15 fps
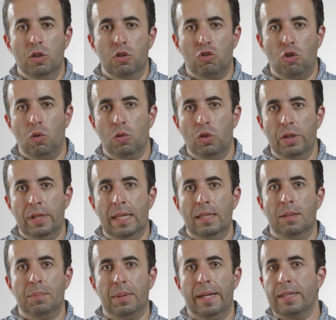So looking at
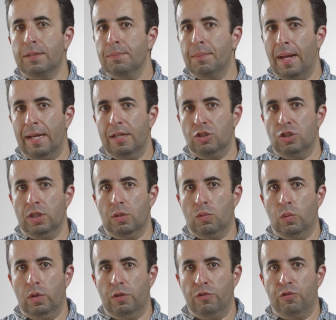the Black Magic,
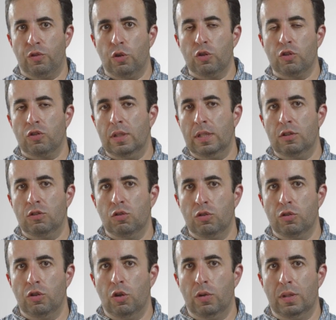one of the first things you'll
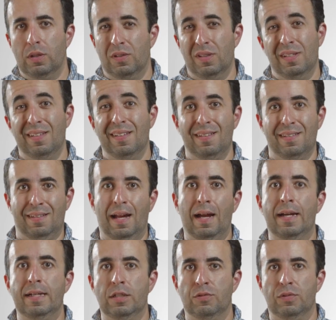notice is the
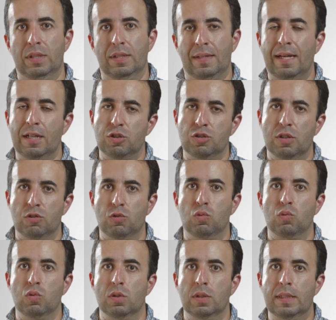design of it. It actually has a
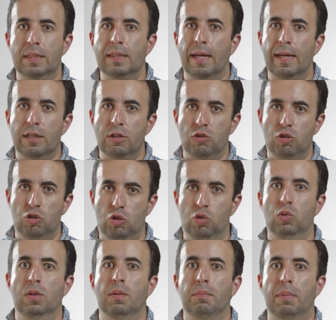really nice
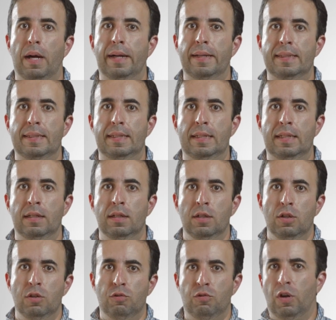unibody,
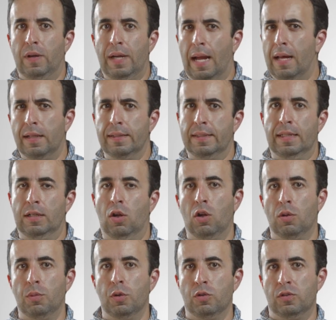very elegant
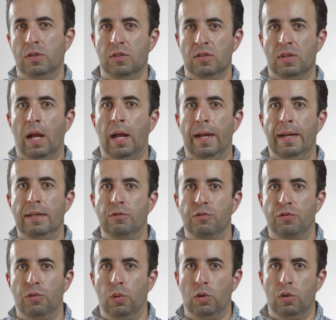almost design
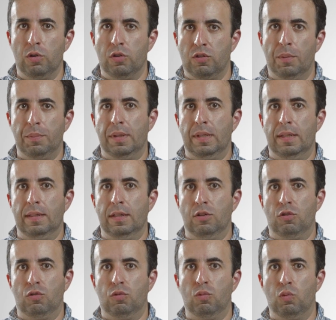for something in
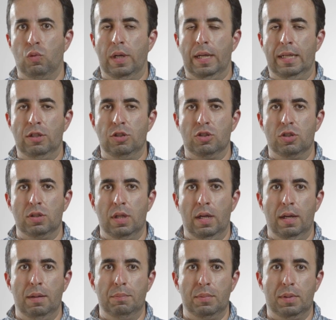this range
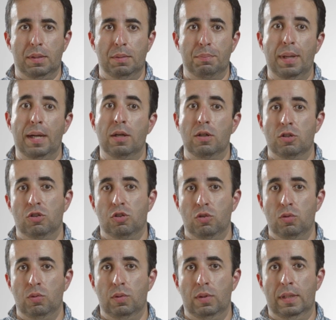um, compared
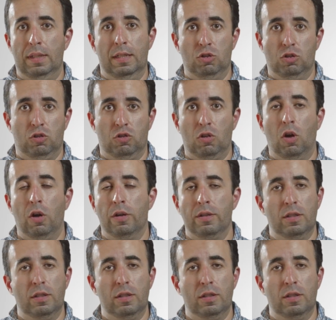to the Ninja Star.